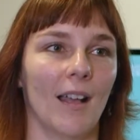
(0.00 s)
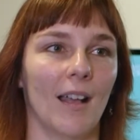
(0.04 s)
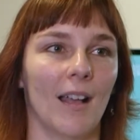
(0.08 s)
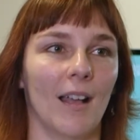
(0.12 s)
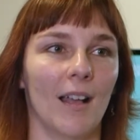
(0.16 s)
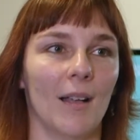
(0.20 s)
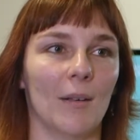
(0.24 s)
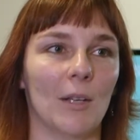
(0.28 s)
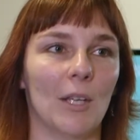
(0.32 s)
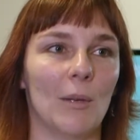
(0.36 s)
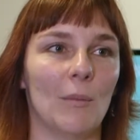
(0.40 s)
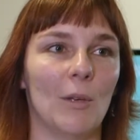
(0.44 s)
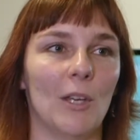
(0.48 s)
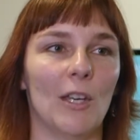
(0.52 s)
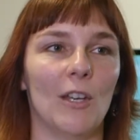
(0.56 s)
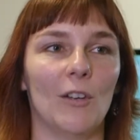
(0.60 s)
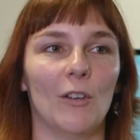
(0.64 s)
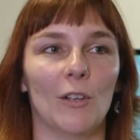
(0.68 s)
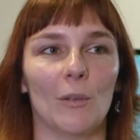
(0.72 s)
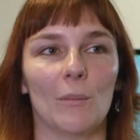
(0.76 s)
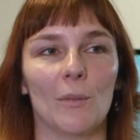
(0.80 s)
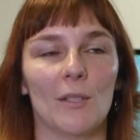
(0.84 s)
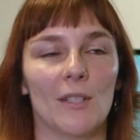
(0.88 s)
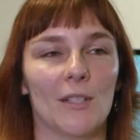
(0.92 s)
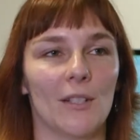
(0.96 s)
uh, community
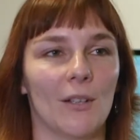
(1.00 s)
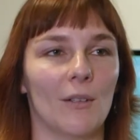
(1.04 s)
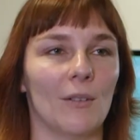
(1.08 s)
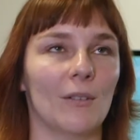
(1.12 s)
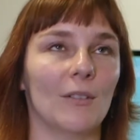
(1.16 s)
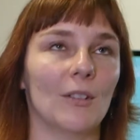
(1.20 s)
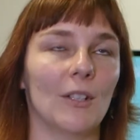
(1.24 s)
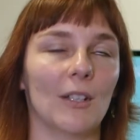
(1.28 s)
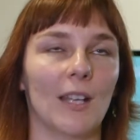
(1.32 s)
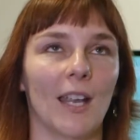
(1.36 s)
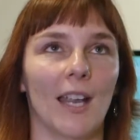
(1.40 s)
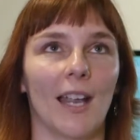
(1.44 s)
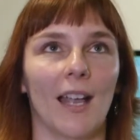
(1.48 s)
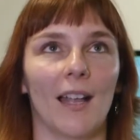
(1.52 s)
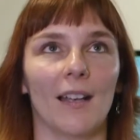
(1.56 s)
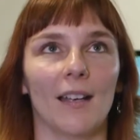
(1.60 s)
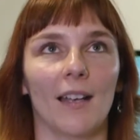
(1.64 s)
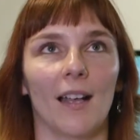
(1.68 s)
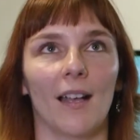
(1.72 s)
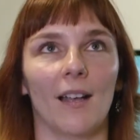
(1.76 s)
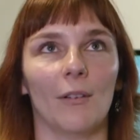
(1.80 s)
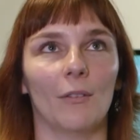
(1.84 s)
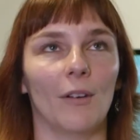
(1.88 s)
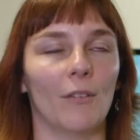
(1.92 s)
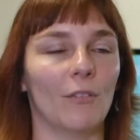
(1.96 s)
groups. So, looking at
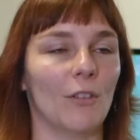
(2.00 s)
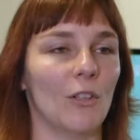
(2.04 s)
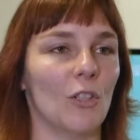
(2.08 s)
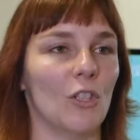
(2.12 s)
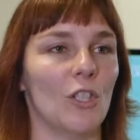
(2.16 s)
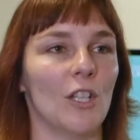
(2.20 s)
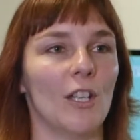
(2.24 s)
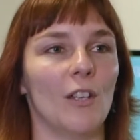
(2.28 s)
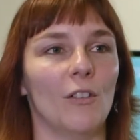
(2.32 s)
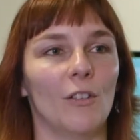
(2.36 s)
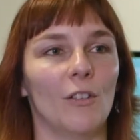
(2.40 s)
uh, refugee